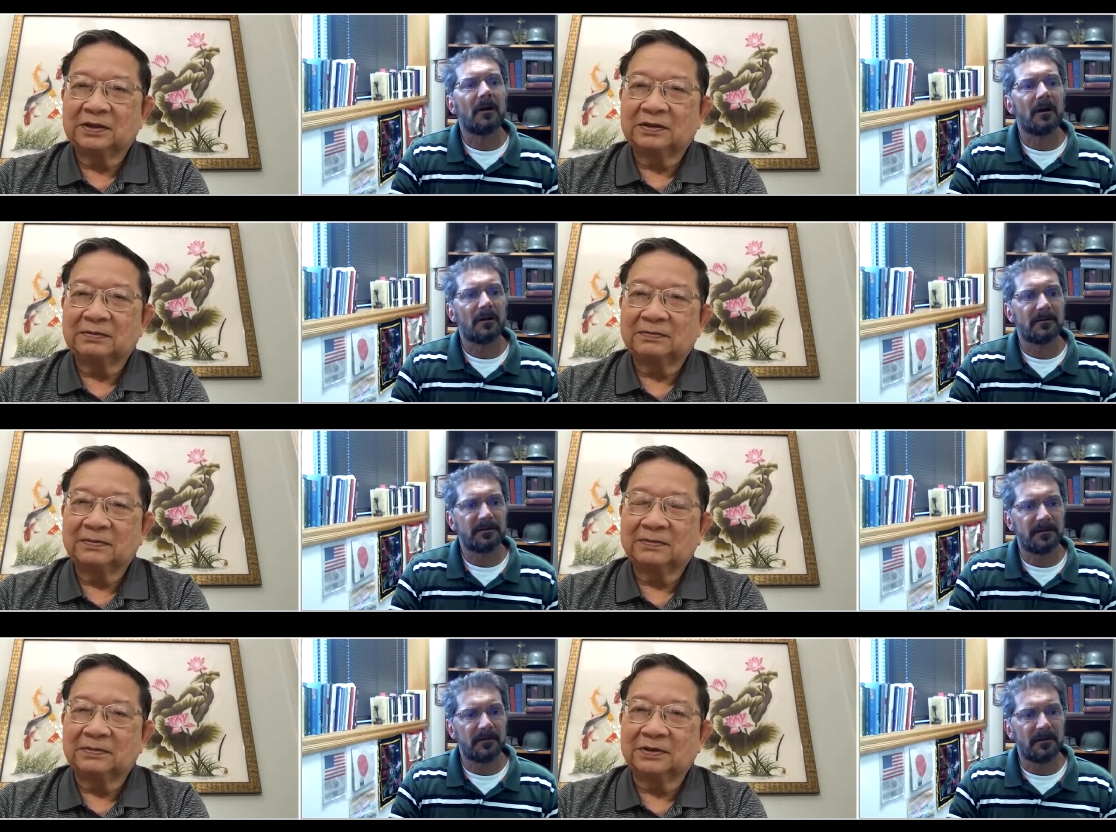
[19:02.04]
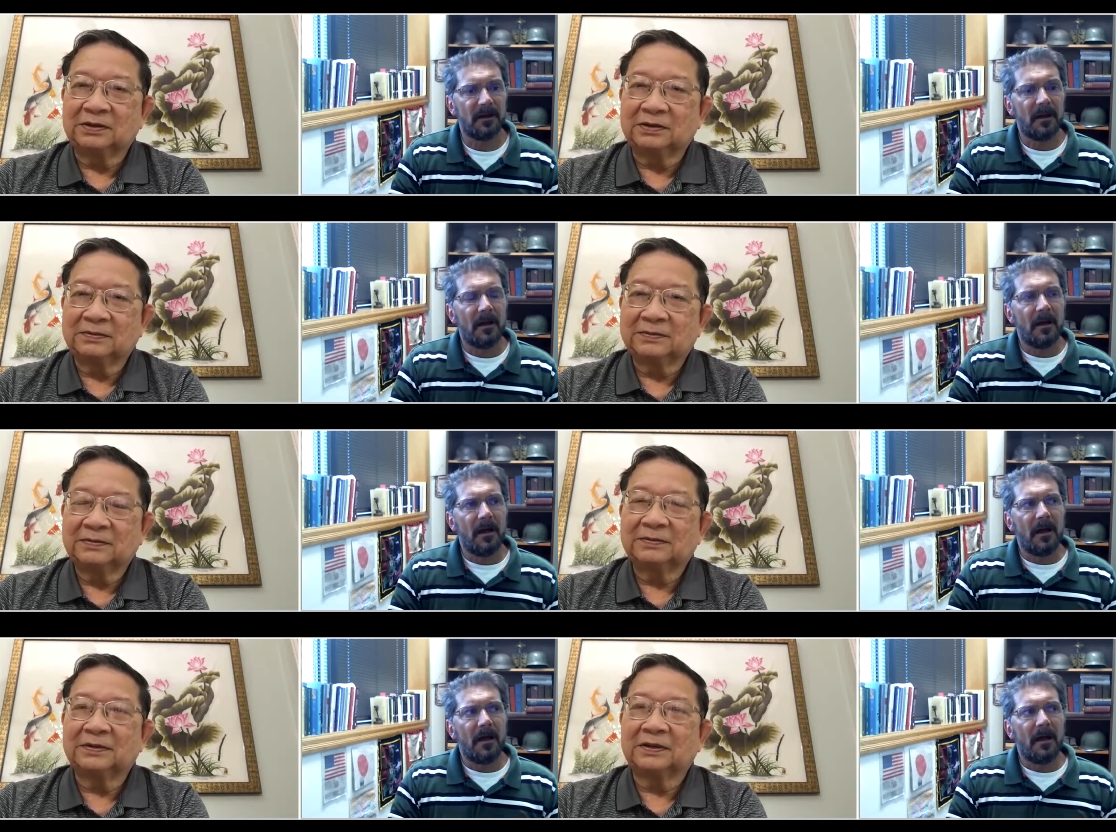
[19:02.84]
Speaker 1: I see.
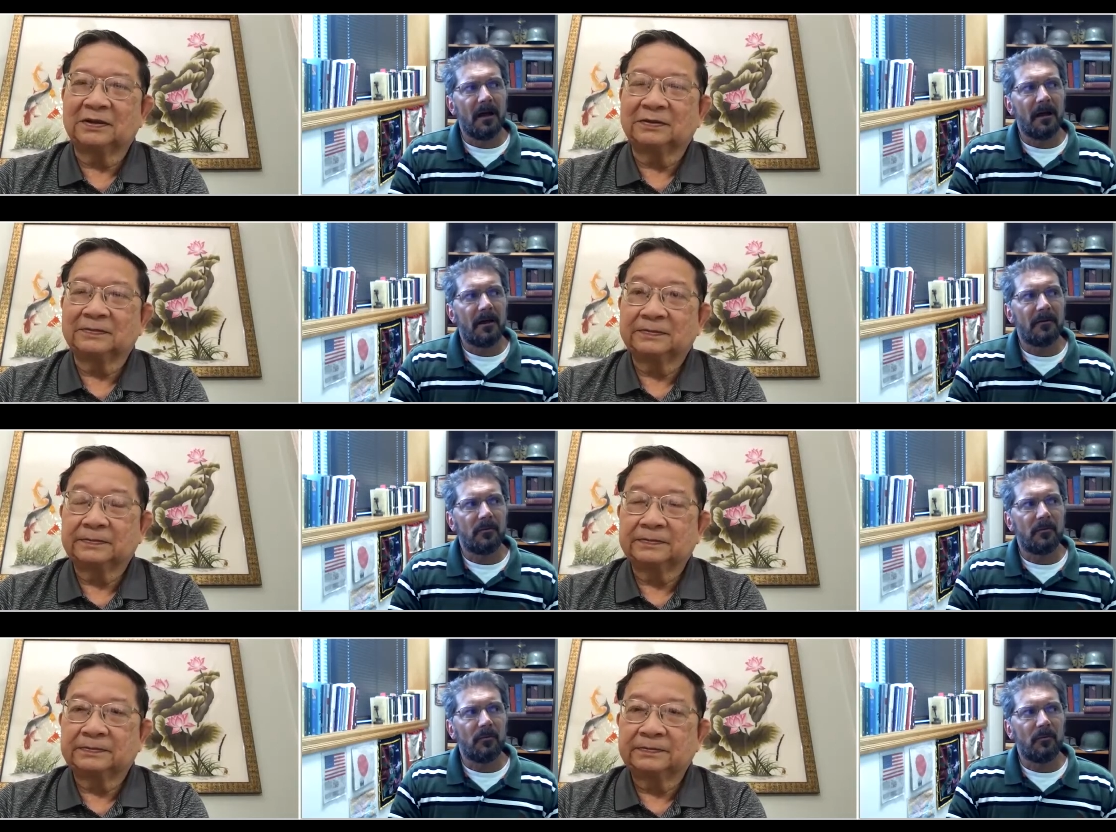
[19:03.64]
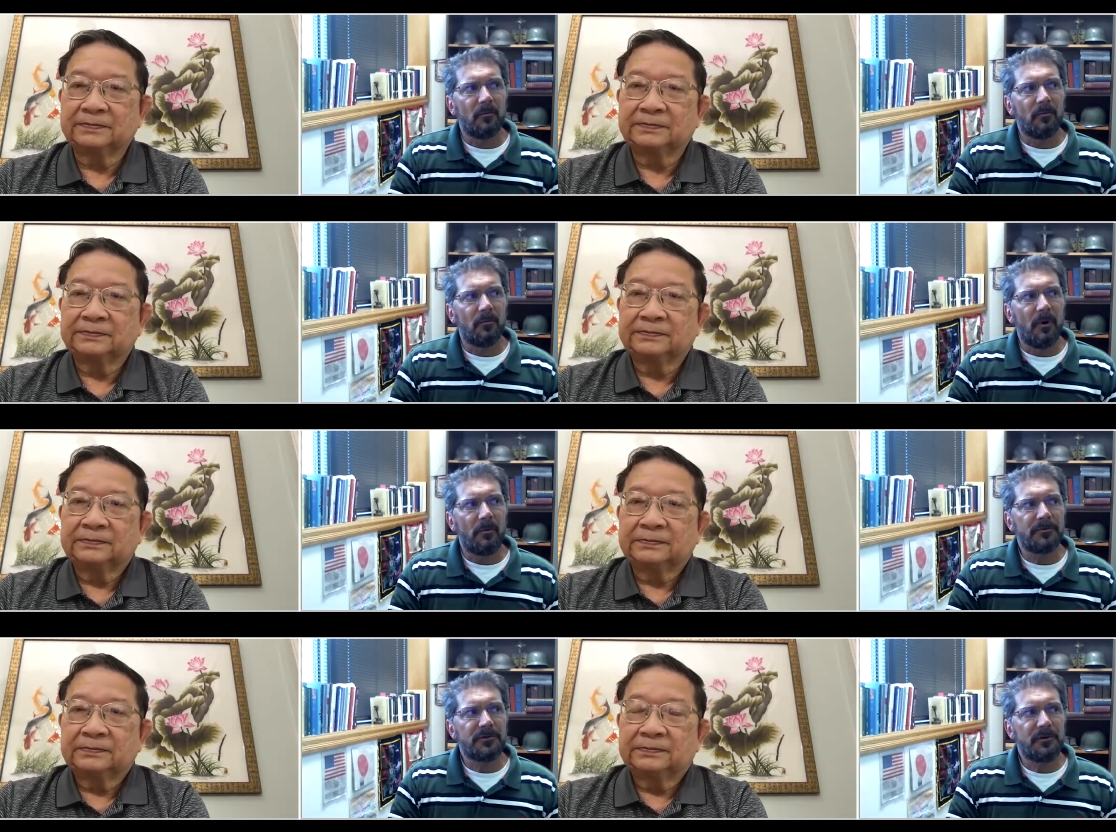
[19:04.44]
And what
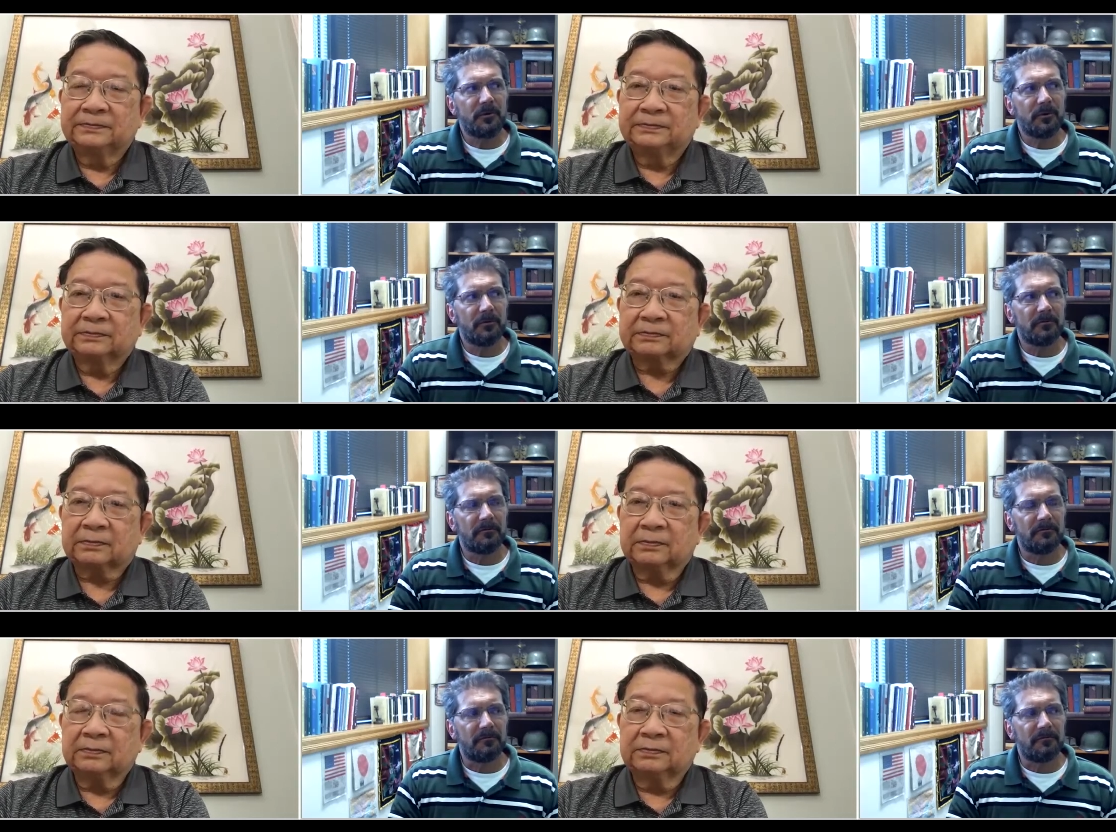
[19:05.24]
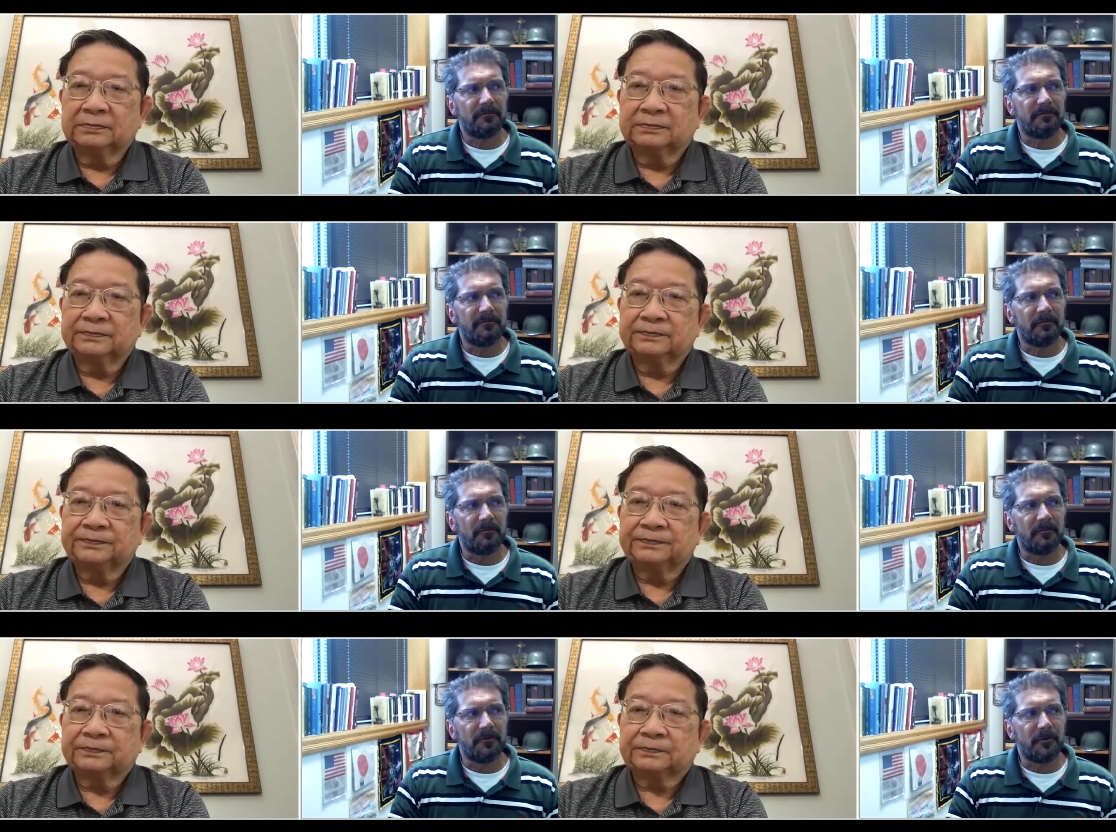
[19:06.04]
was your
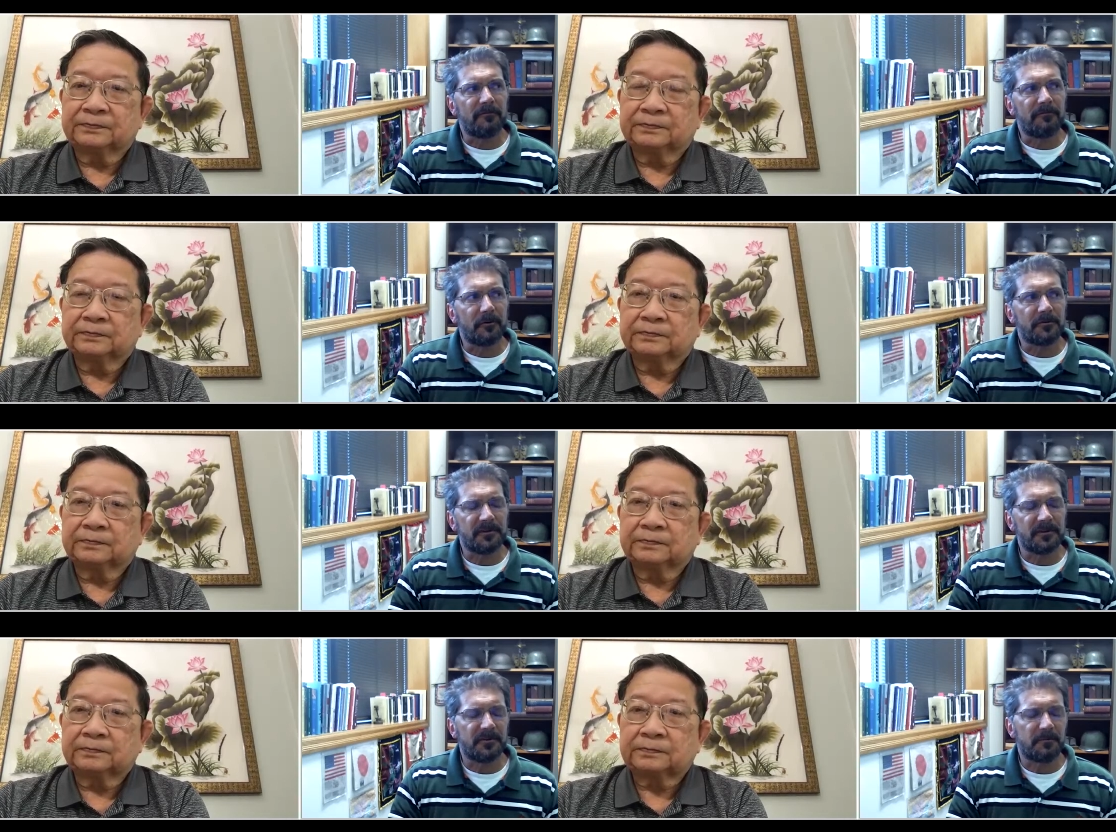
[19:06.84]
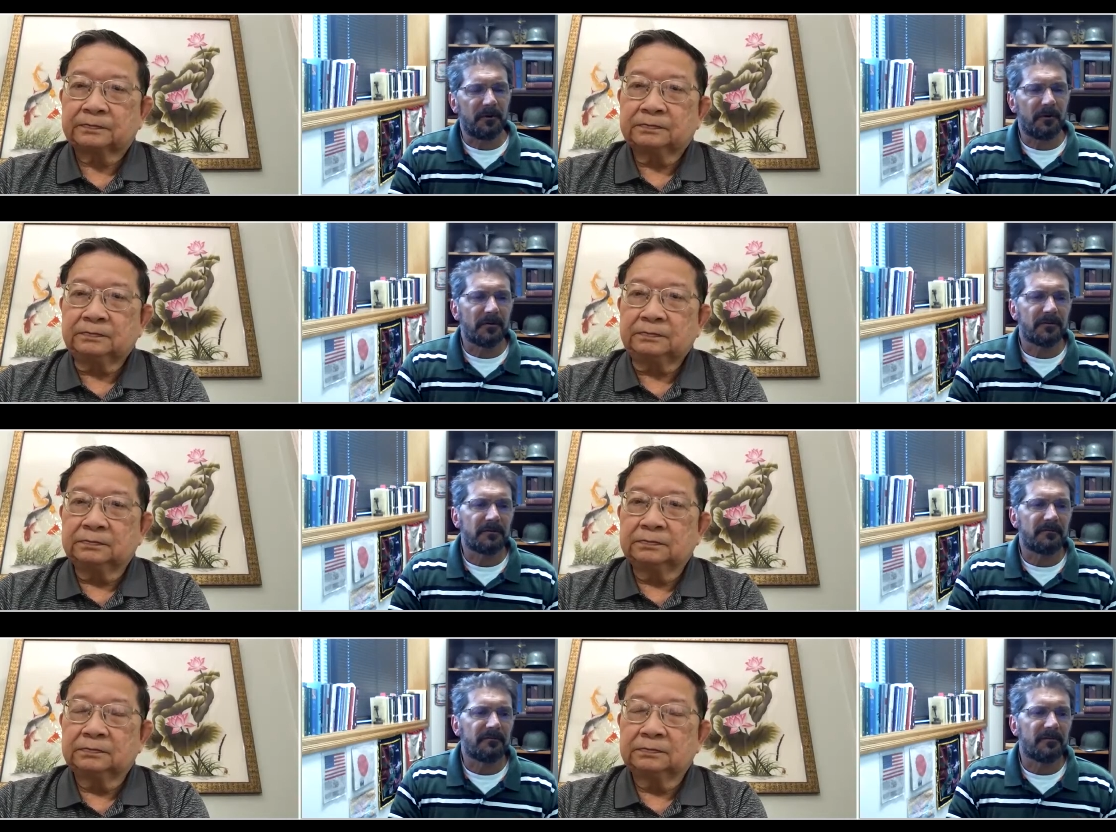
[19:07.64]
your first experience
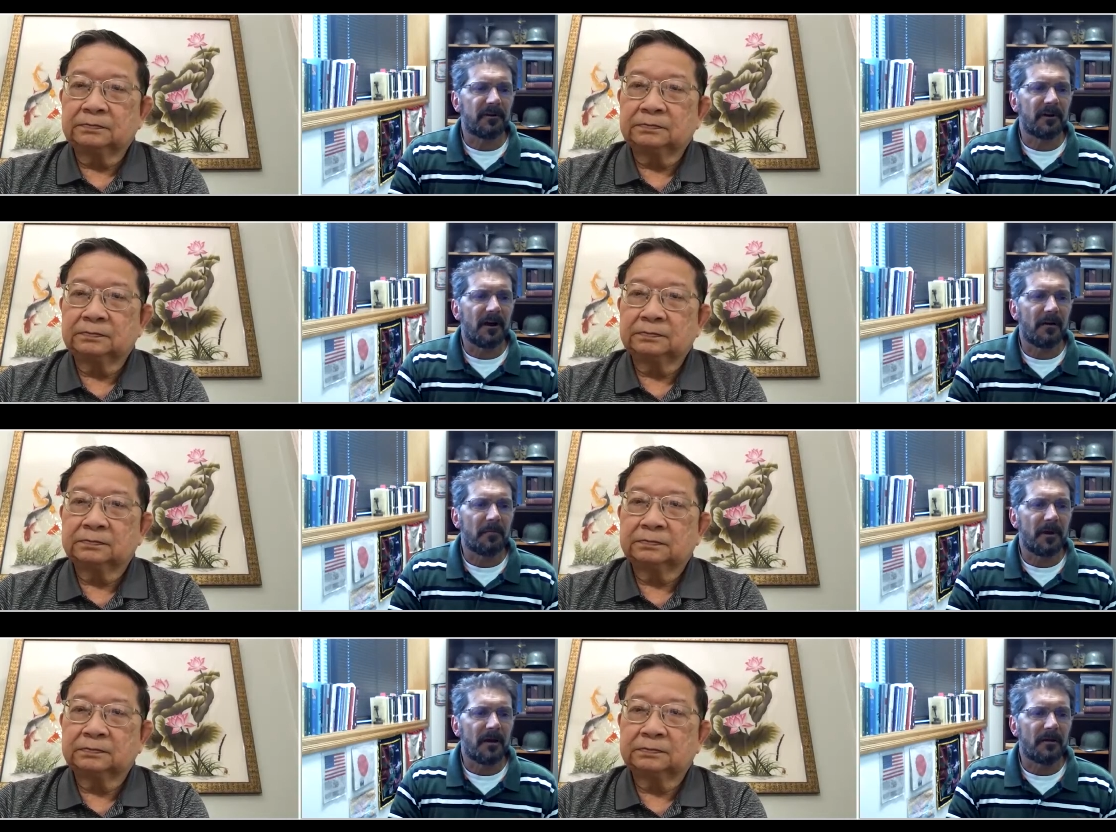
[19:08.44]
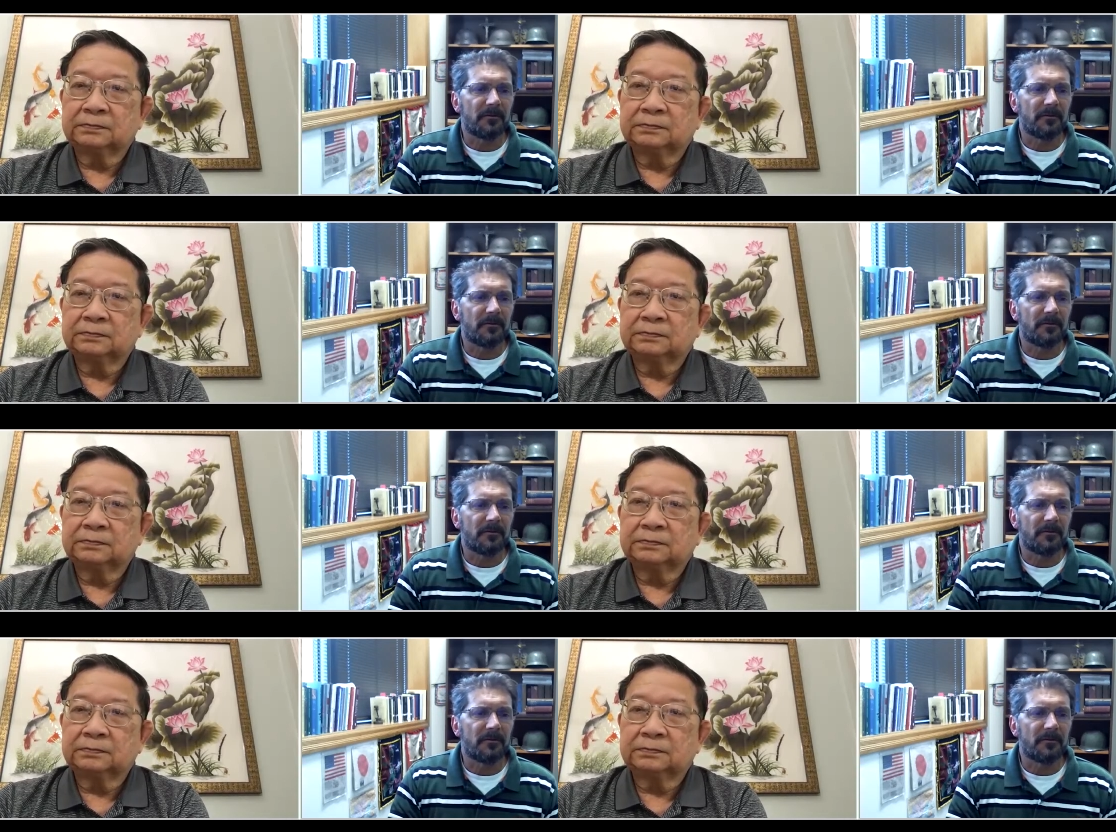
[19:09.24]
of combat